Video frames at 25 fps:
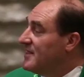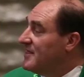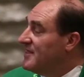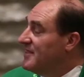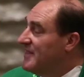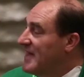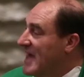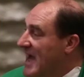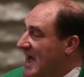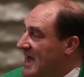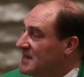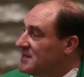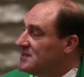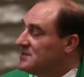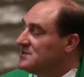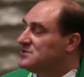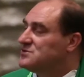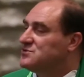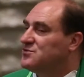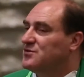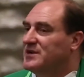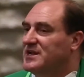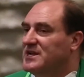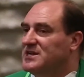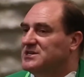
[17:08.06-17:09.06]
That
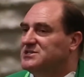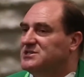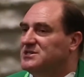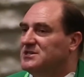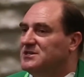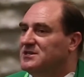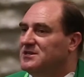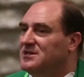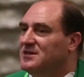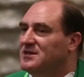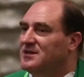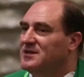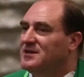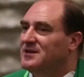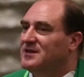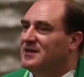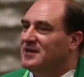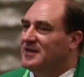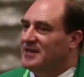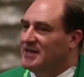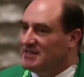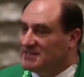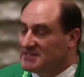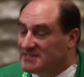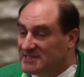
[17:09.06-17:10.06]
tradition
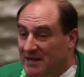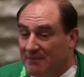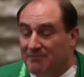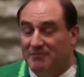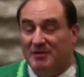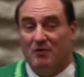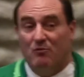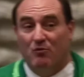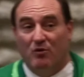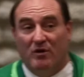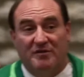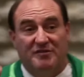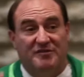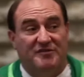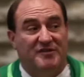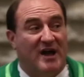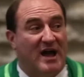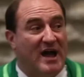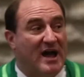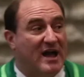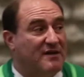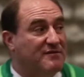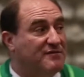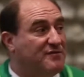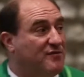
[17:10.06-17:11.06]
is something worth
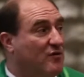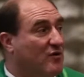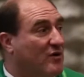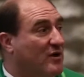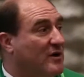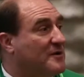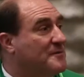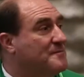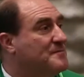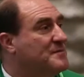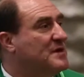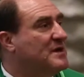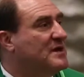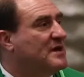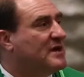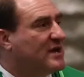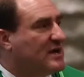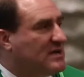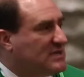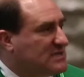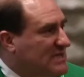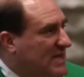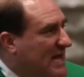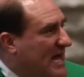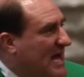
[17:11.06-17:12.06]
dying for
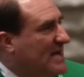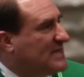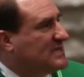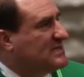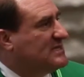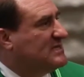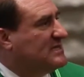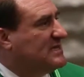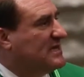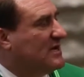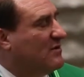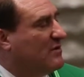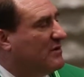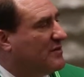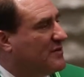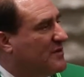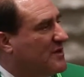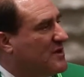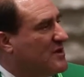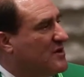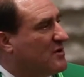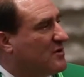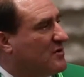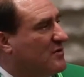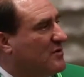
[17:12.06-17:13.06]
because it has to deal with
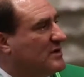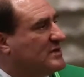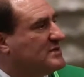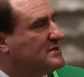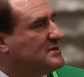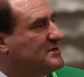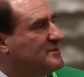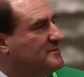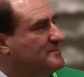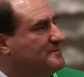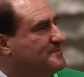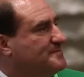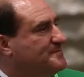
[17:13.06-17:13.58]
the Eucharist.